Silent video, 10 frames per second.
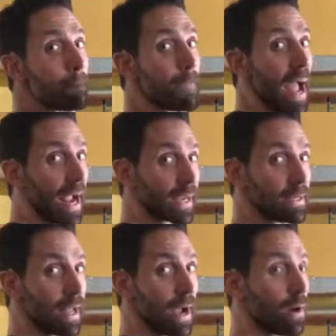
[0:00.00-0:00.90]
back
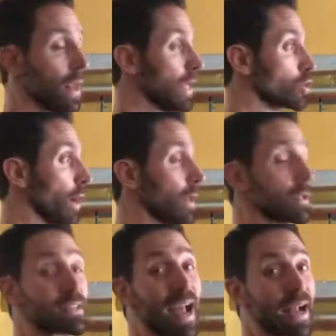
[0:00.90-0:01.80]
and down and try to
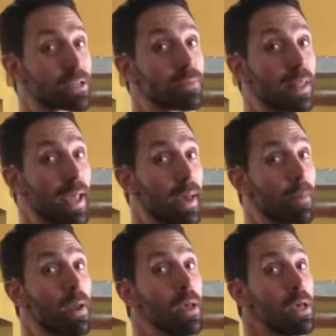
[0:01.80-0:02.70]
attach them to the
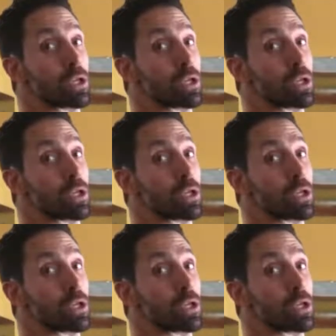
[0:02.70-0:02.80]
hip.